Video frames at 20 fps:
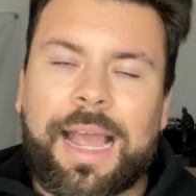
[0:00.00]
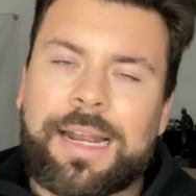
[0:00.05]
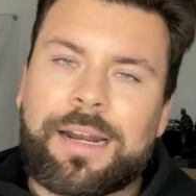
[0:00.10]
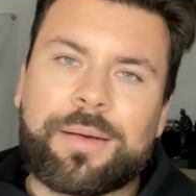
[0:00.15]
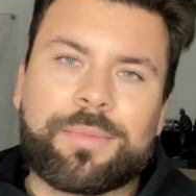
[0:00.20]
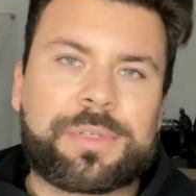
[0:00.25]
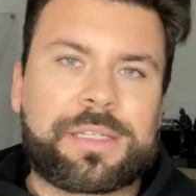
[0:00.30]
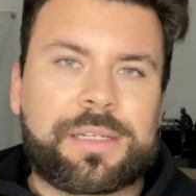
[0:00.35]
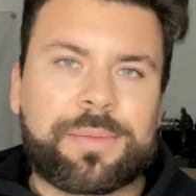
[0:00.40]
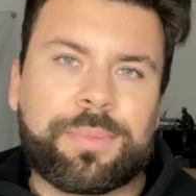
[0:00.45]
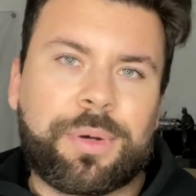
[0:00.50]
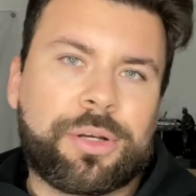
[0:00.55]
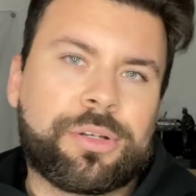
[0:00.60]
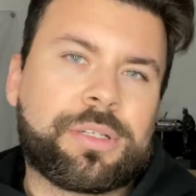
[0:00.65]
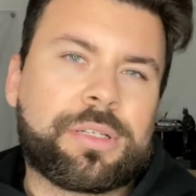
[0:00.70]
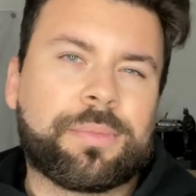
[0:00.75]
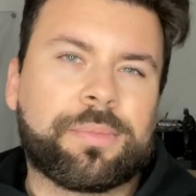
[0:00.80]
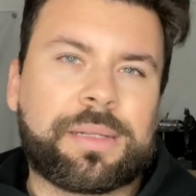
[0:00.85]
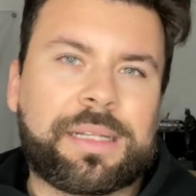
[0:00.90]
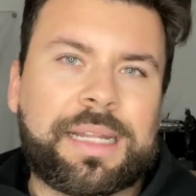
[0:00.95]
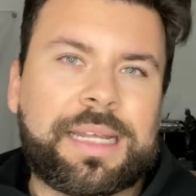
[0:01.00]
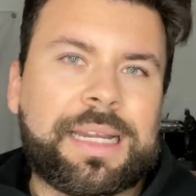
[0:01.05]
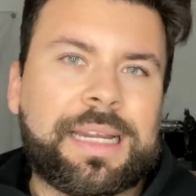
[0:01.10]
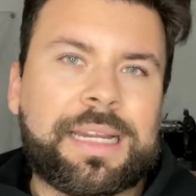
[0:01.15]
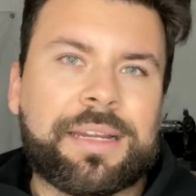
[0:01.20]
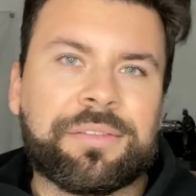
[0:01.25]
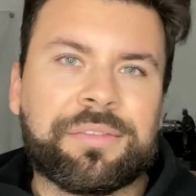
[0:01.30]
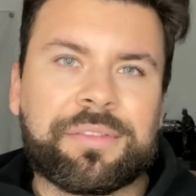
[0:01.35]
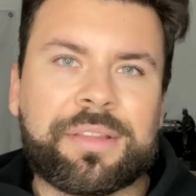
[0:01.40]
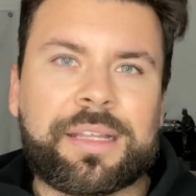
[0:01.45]
and I'm supposed to
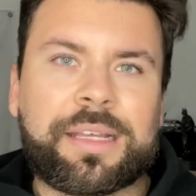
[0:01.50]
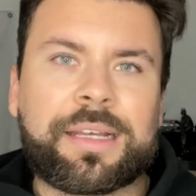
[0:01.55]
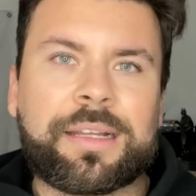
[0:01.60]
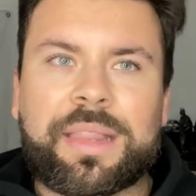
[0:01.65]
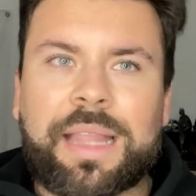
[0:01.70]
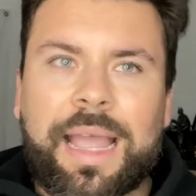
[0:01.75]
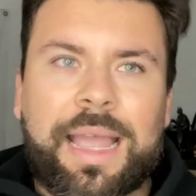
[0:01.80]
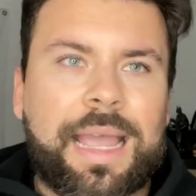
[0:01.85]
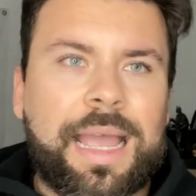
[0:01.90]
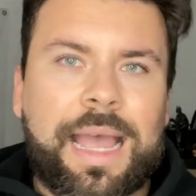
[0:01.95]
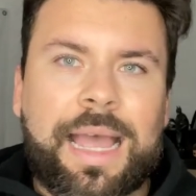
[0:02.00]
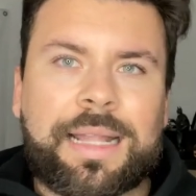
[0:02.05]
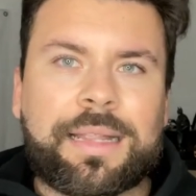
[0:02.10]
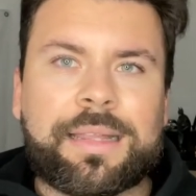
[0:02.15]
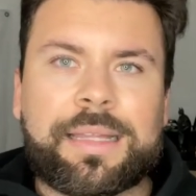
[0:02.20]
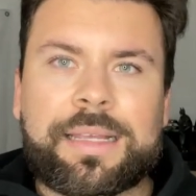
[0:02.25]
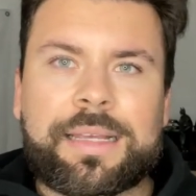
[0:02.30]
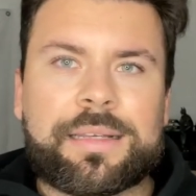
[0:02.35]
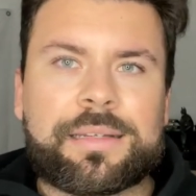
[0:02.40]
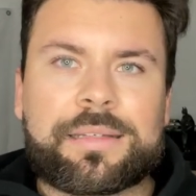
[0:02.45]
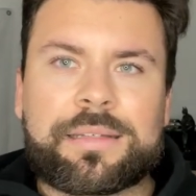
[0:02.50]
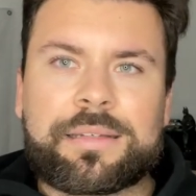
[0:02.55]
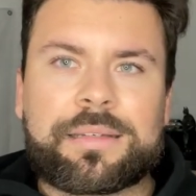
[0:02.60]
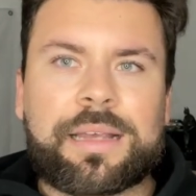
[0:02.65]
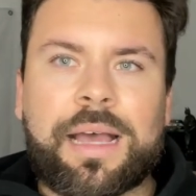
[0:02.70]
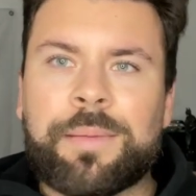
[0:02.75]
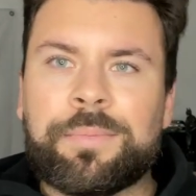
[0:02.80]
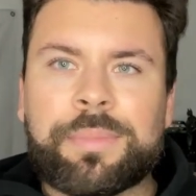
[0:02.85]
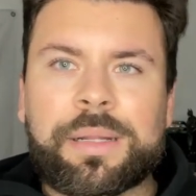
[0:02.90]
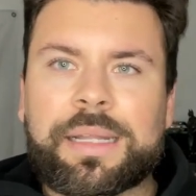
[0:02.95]
believe that they had
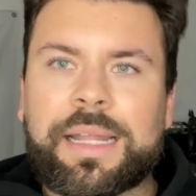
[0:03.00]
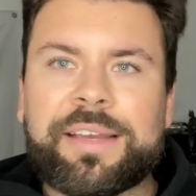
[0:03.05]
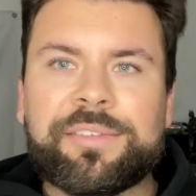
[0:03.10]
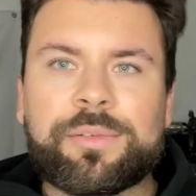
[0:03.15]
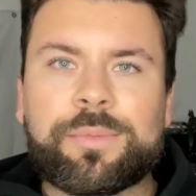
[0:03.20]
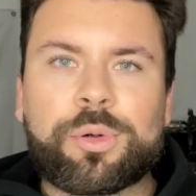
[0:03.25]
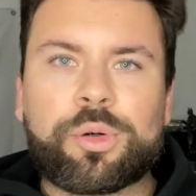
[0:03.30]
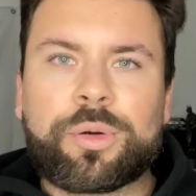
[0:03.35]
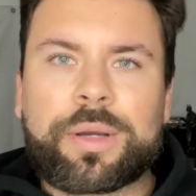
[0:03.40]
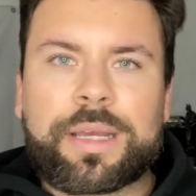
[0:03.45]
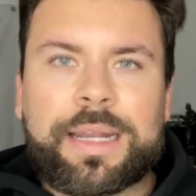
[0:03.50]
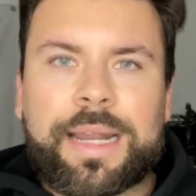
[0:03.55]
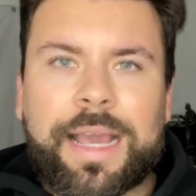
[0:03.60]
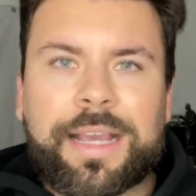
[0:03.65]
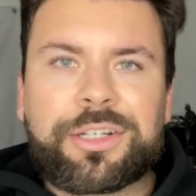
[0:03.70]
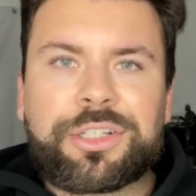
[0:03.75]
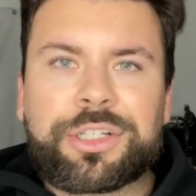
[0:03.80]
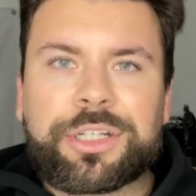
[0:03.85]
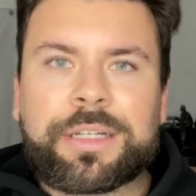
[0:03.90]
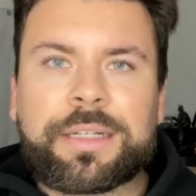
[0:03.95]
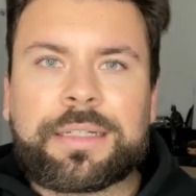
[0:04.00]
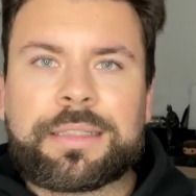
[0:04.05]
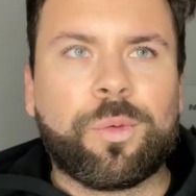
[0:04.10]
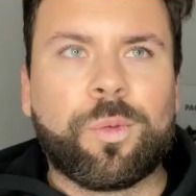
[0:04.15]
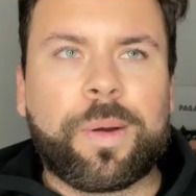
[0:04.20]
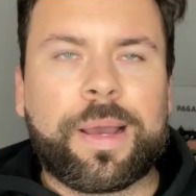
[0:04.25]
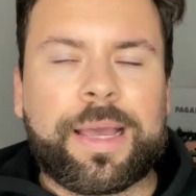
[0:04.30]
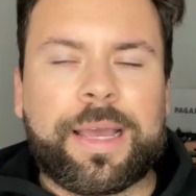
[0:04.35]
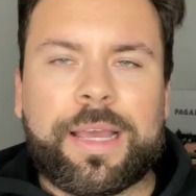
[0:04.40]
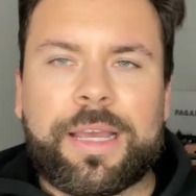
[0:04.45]
this unbelievable connection
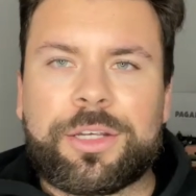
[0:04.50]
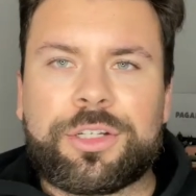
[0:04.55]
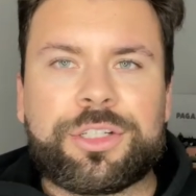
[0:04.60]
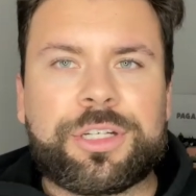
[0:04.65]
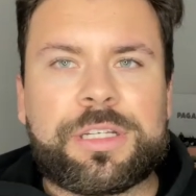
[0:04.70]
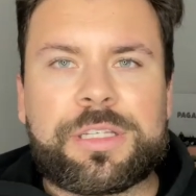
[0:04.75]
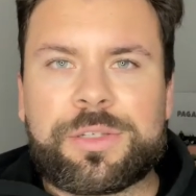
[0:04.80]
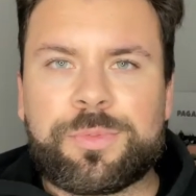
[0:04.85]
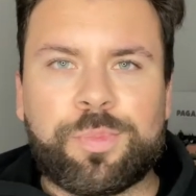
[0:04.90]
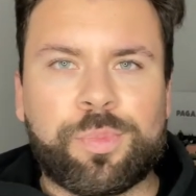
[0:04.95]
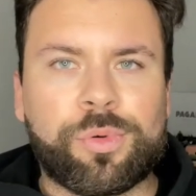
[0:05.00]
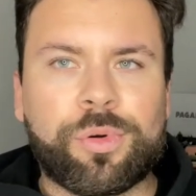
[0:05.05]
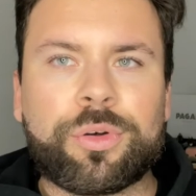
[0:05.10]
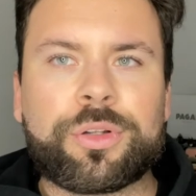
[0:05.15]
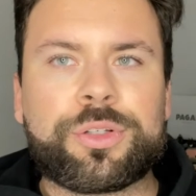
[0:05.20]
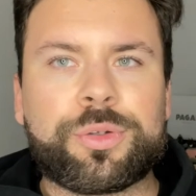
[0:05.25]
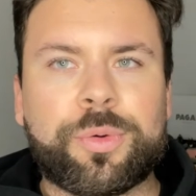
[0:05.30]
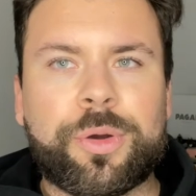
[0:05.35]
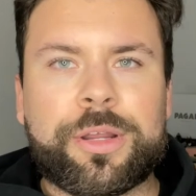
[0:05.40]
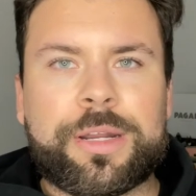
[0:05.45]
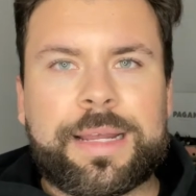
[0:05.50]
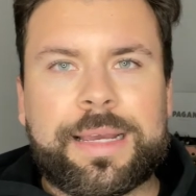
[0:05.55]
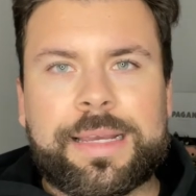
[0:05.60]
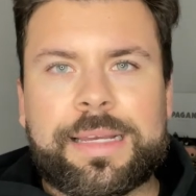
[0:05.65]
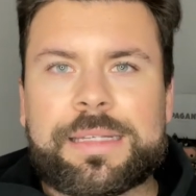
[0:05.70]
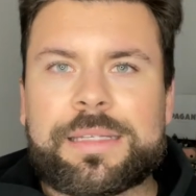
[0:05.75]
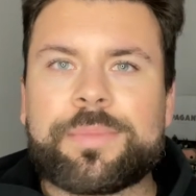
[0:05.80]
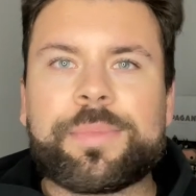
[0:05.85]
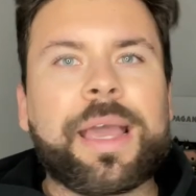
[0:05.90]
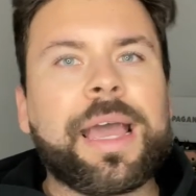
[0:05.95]
where she's brought to her
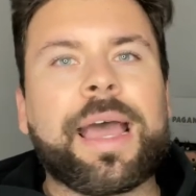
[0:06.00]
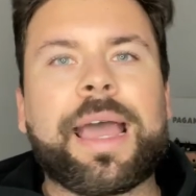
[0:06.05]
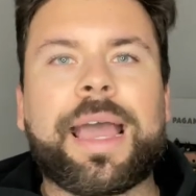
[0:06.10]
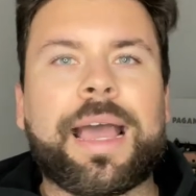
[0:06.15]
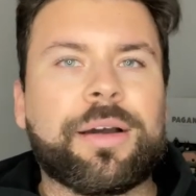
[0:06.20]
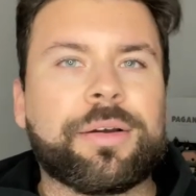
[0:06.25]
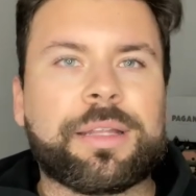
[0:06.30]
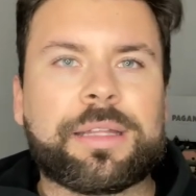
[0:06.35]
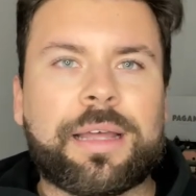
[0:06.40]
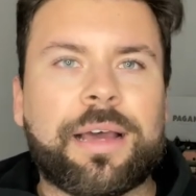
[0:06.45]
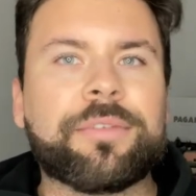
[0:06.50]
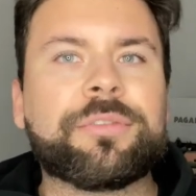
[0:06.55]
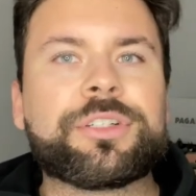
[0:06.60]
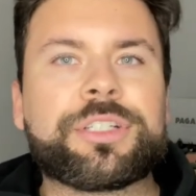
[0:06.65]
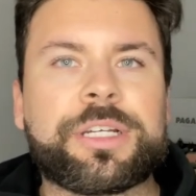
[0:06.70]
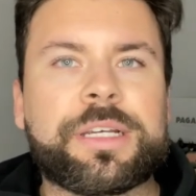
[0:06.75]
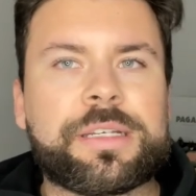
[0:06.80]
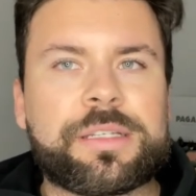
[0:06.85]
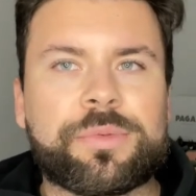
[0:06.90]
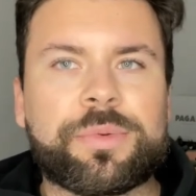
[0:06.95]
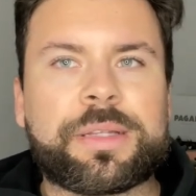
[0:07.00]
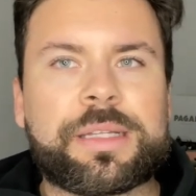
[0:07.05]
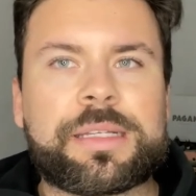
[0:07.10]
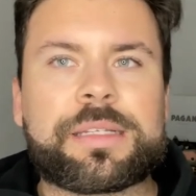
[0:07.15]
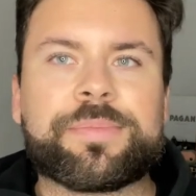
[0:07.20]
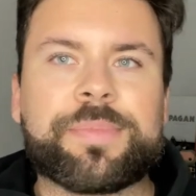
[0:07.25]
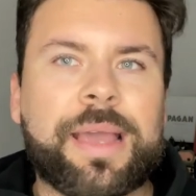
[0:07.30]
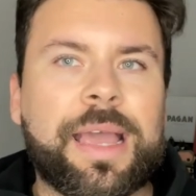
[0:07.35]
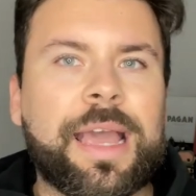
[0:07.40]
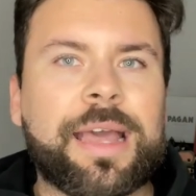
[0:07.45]
knees about how in love she is with
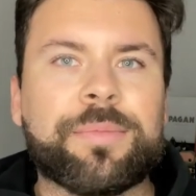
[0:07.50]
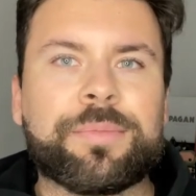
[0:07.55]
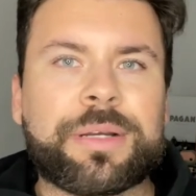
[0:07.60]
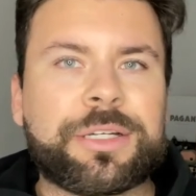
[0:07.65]
this man,